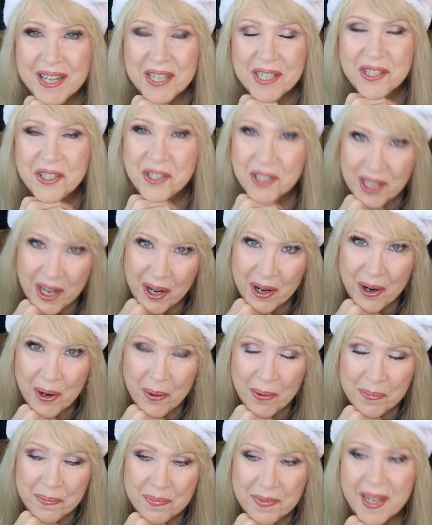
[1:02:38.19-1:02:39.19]

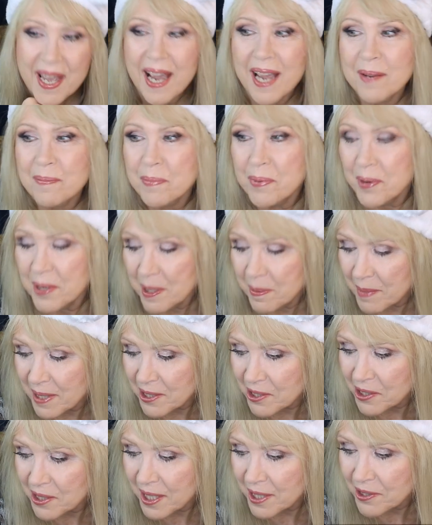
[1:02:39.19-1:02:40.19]
So that pretty
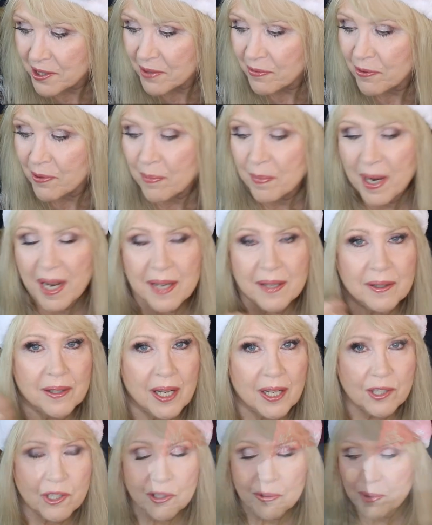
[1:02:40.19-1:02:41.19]
much does it for my
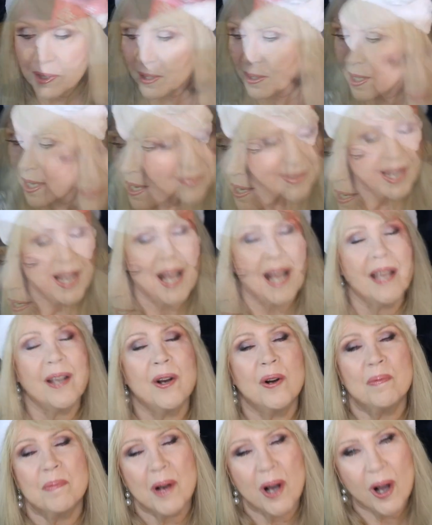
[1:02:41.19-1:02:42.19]
luxury line. I
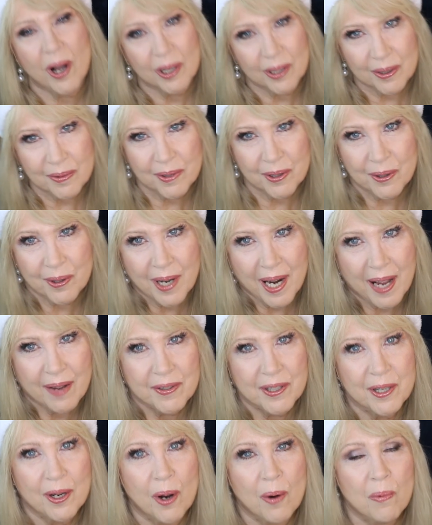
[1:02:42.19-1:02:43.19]
hope all of you are
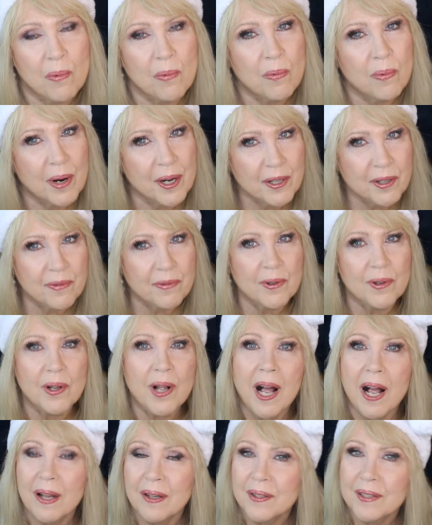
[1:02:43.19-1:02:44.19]
having a wonderful
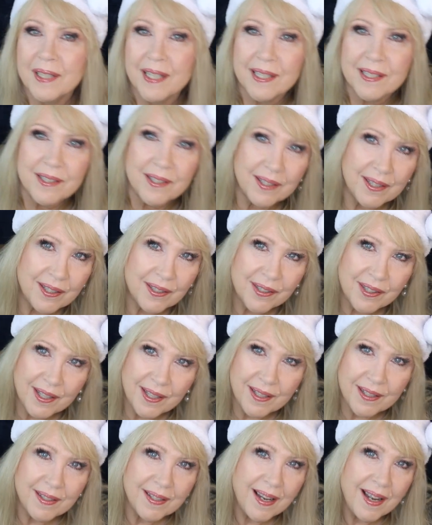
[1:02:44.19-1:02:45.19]
holiday
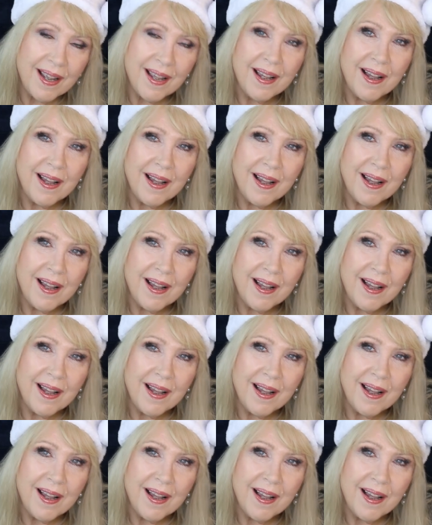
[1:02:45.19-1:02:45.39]
season.